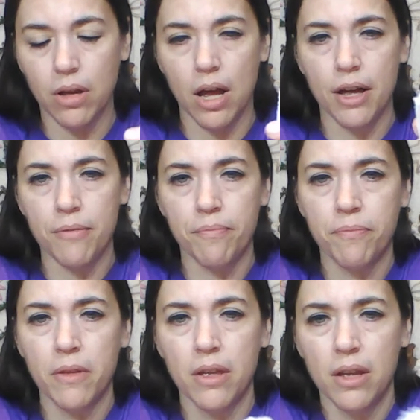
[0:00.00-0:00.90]

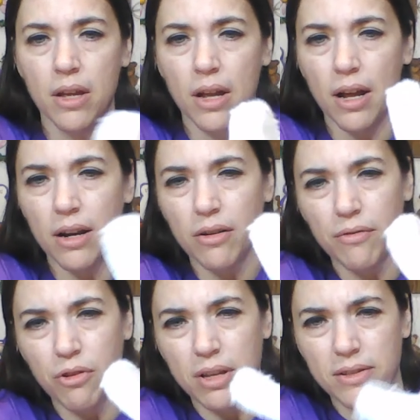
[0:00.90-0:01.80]
Um, I don't
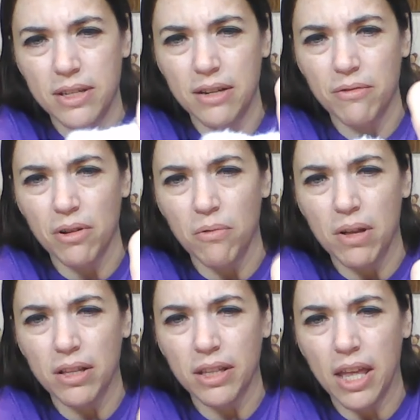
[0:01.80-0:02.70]
know if you can see it real
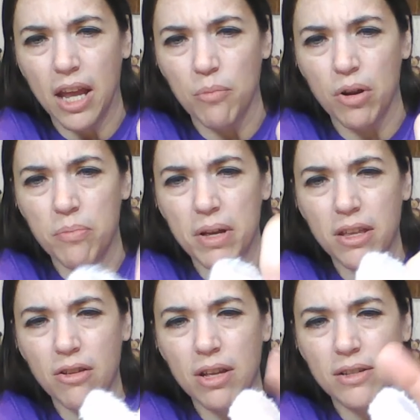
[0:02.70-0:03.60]
well in the camera,
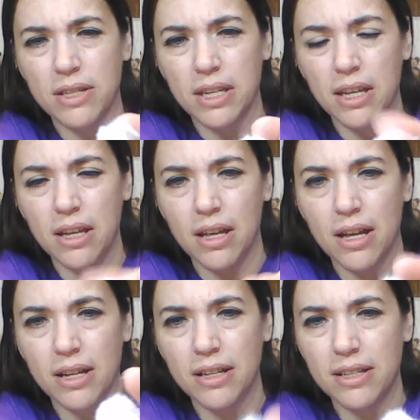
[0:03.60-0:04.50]
but you can see
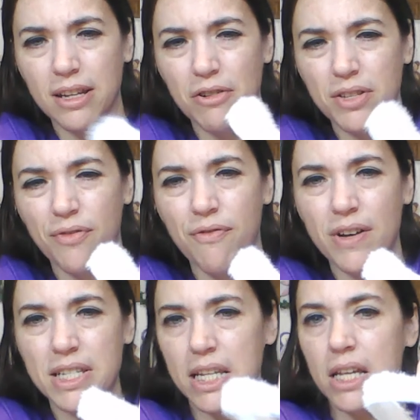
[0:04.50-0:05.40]
how it's
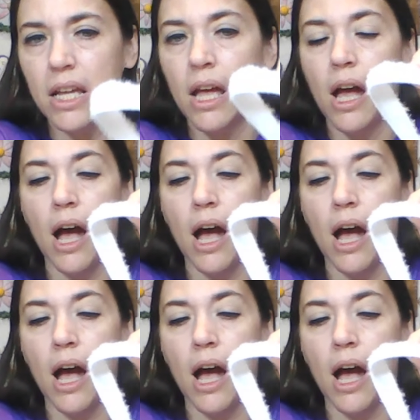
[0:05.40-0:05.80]
fuzzy.